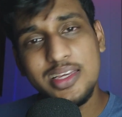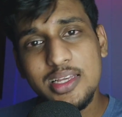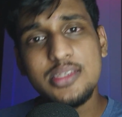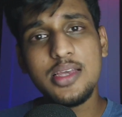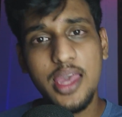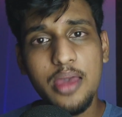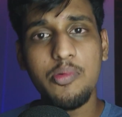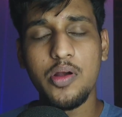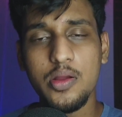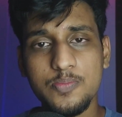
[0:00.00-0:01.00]
It's a
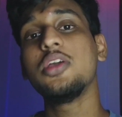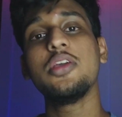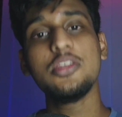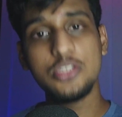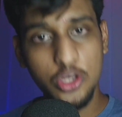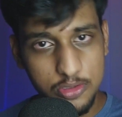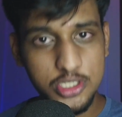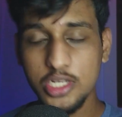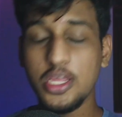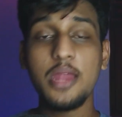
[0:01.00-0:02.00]
camera.
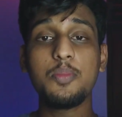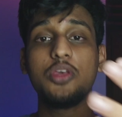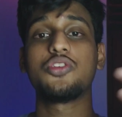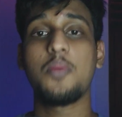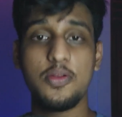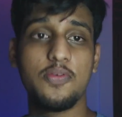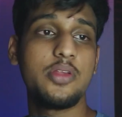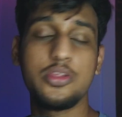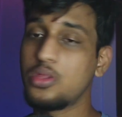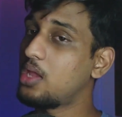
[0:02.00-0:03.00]
It can be your
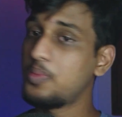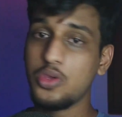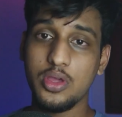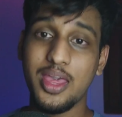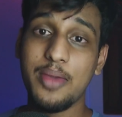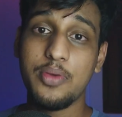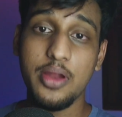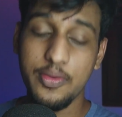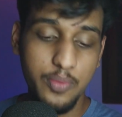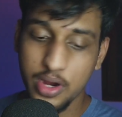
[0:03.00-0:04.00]
smartphone, it can be your
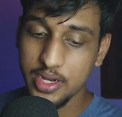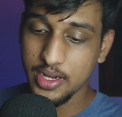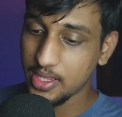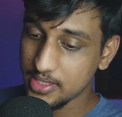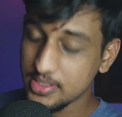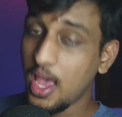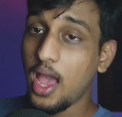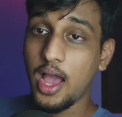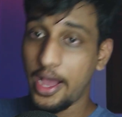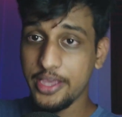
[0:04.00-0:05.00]
camera, what it is.
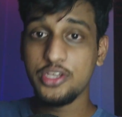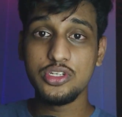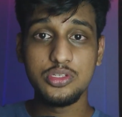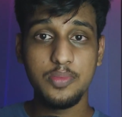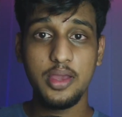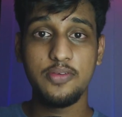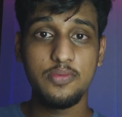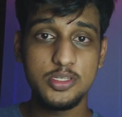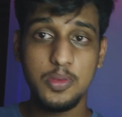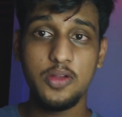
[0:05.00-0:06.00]
I use my
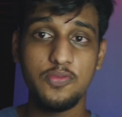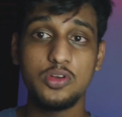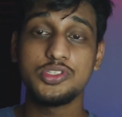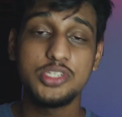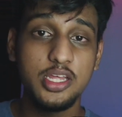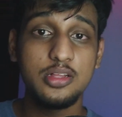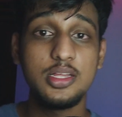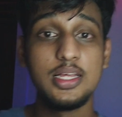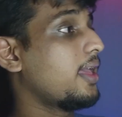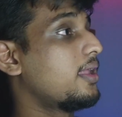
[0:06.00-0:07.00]
smartphone still,
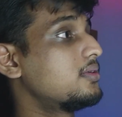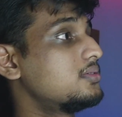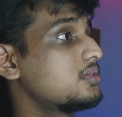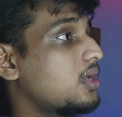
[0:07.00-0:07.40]
and